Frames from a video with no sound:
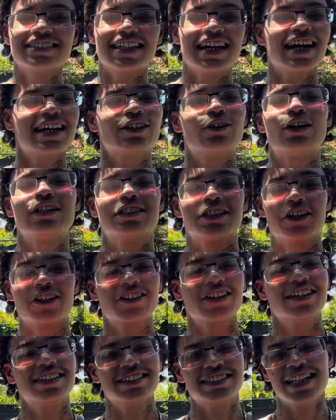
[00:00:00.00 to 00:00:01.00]
I know I sound
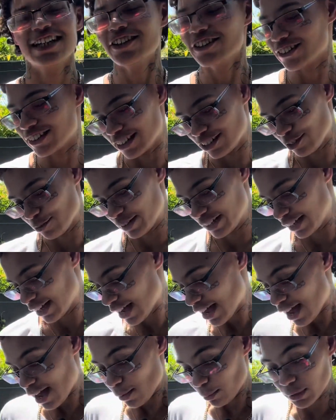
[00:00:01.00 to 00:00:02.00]
crazy. I don't care, man.
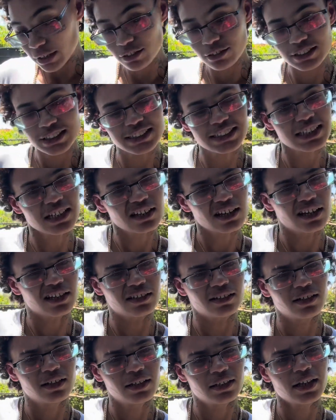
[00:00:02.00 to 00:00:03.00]
But it just sound like
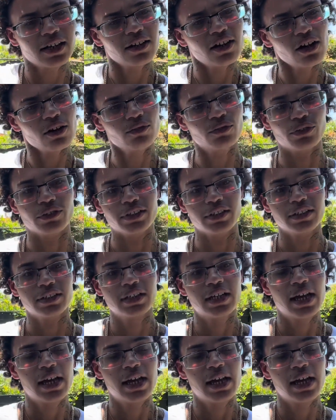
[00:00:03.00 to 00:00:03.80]
hovering.